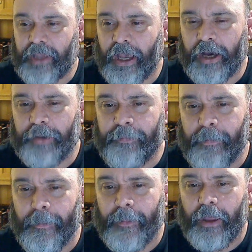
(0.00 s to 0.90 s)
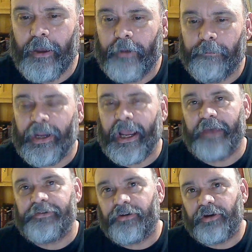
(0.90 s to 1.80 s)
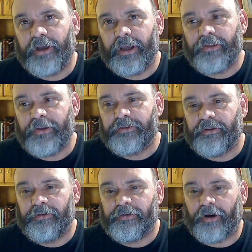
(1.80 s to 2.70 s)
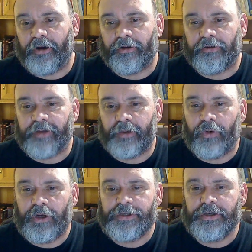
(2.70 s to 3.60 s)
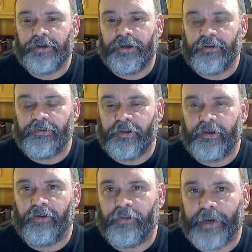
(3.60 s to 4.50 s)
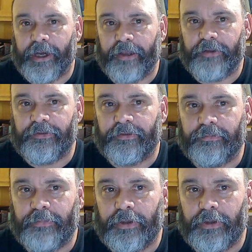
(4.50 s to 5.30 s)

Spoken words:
But as you're looking at these news articles, I want you to consider the bias.